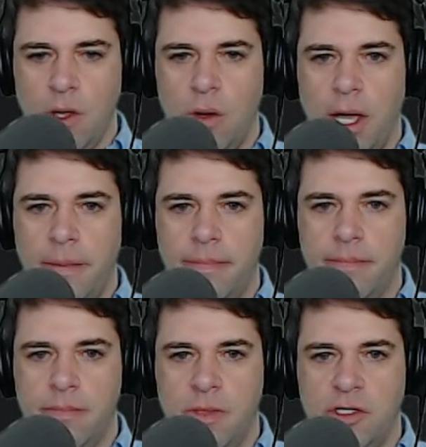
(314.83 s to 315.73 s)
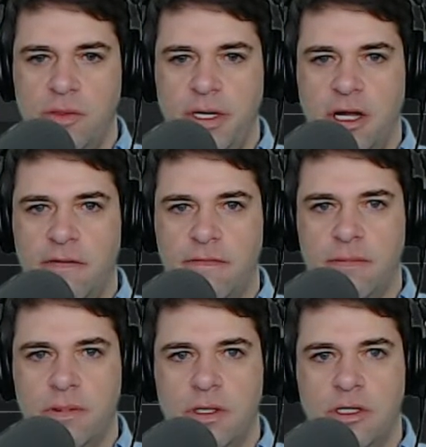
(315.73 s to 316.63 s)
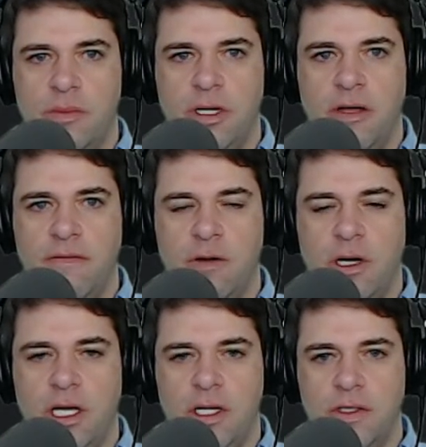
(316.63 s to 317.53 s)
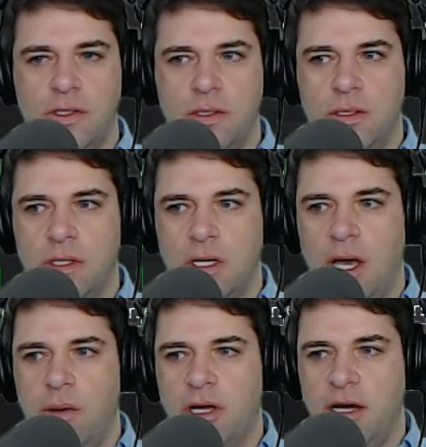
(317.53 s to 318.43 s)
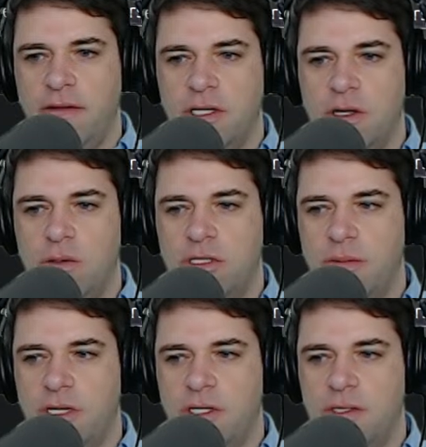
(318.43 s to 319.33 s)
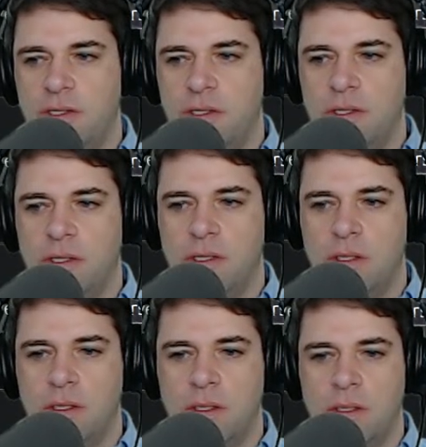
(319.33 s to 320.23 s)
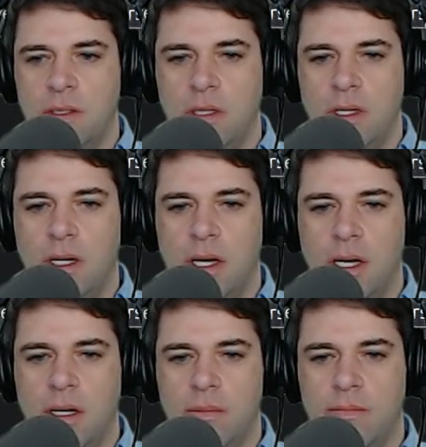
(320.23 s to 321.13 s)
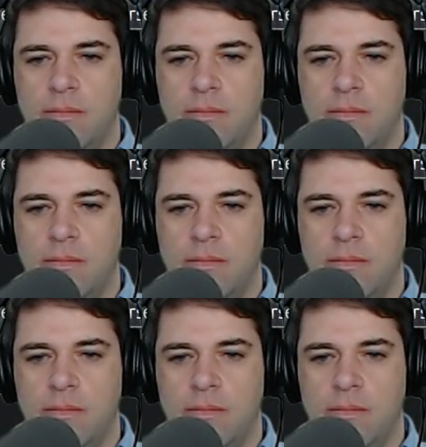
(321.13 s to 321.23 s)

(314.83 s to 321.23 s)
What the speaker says: Okay, this should be enough. This should be enough for our needs. I would kind of like to know what some of these, I